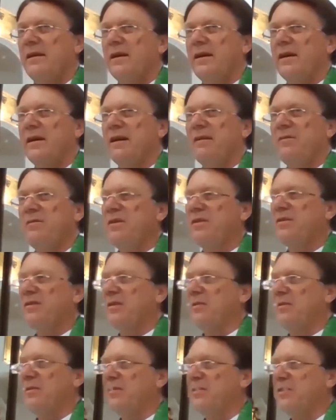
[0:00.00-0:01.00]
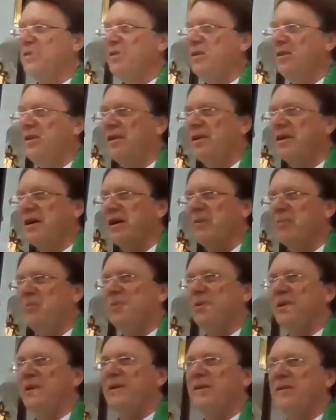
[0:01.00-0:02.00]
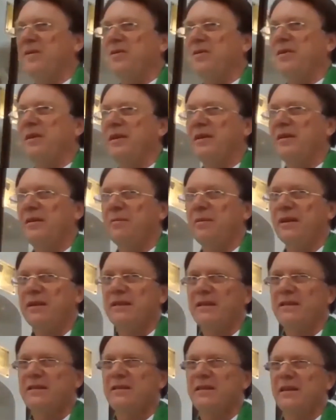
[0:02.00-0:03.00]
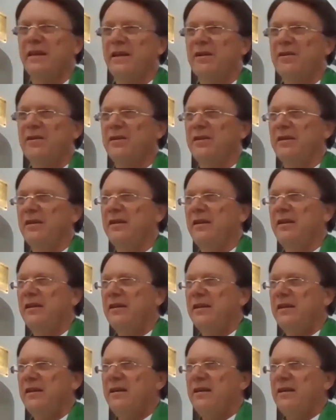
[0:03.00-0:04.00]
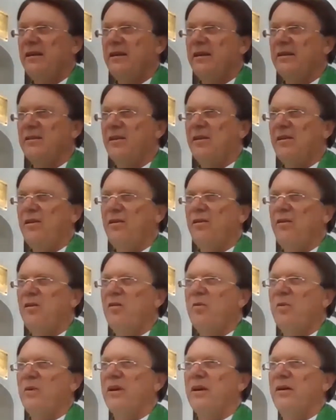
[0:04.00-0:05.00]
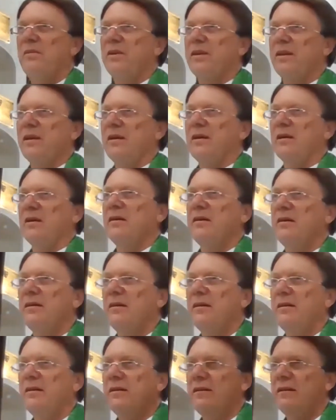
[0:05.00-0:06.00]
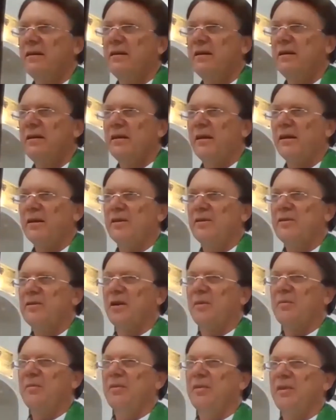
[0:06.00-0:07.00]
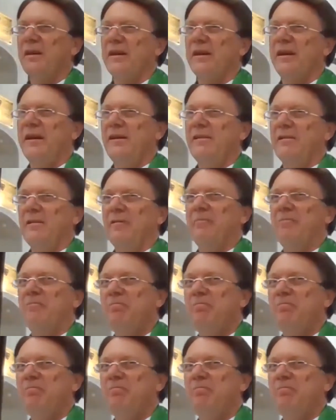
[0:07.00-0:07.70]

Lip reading: And every so often you look up and you think, my destination is a long way over there, at the top of that hill.